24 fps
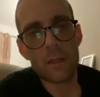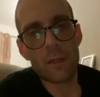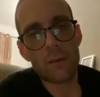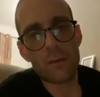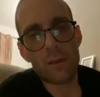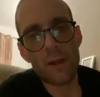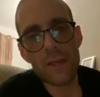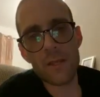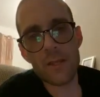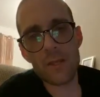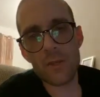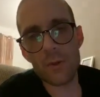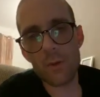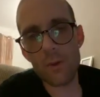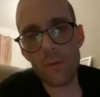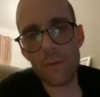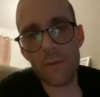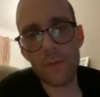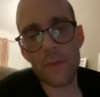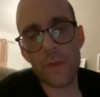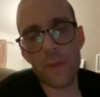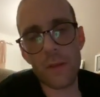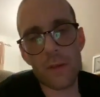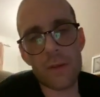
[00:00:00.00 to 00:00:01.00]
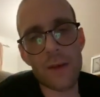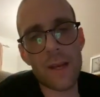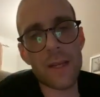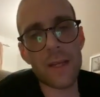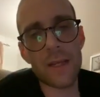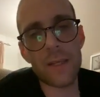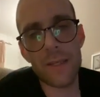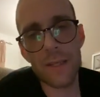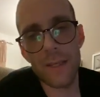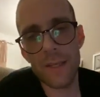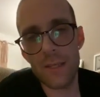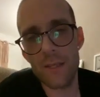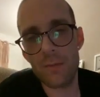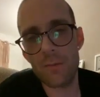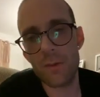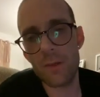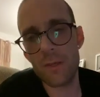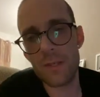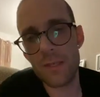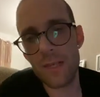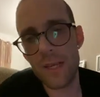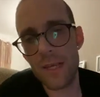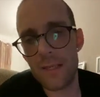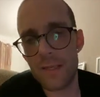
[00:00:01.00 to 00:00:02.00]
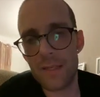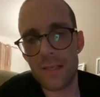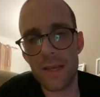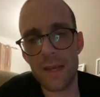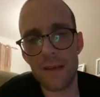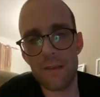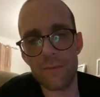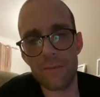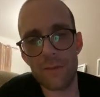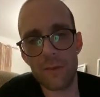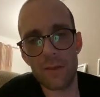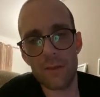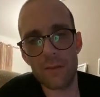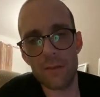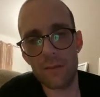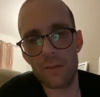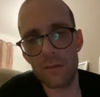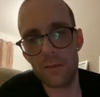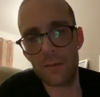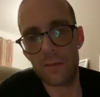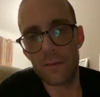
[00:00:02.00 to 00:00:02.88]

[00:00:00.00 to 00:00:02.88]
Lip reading: Great story for the grandkids. What's that, Saffron?